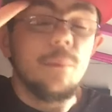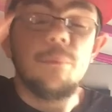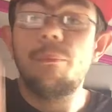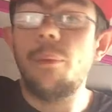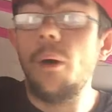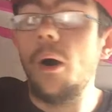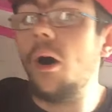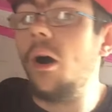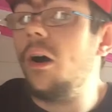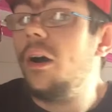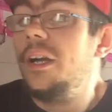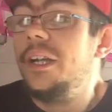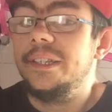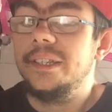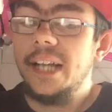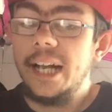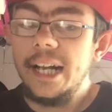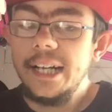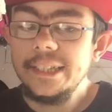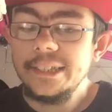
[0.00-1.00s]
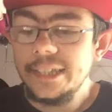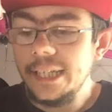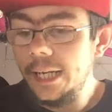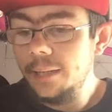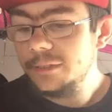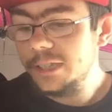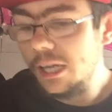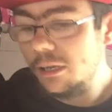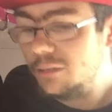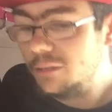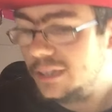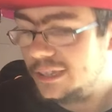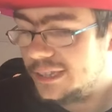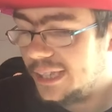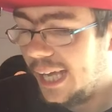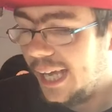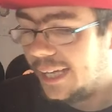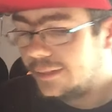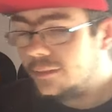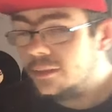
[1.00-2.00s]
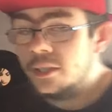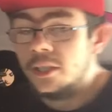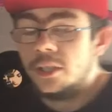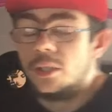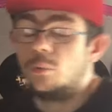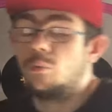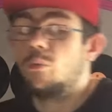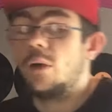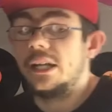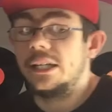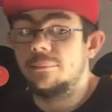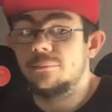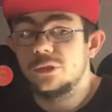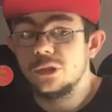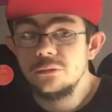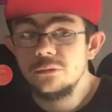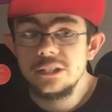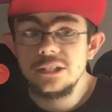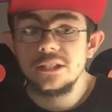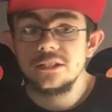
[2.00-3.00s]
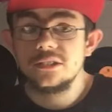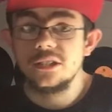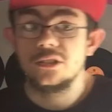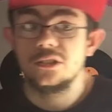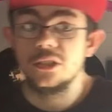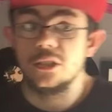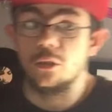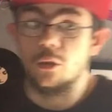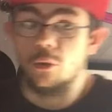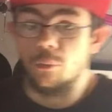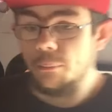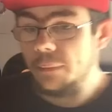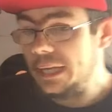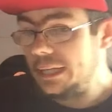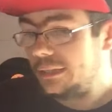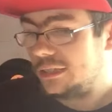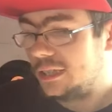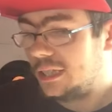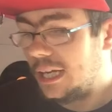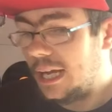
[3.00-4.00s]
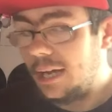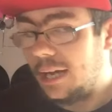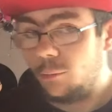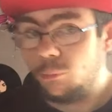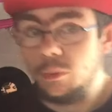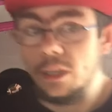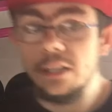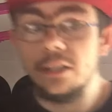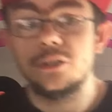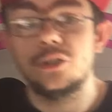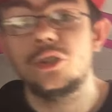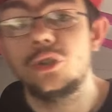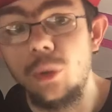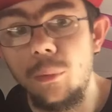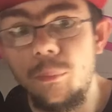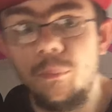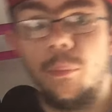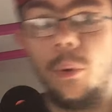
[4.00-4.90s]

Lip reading: But 9 times out of 10, when I'm doing a digital mix, I will at some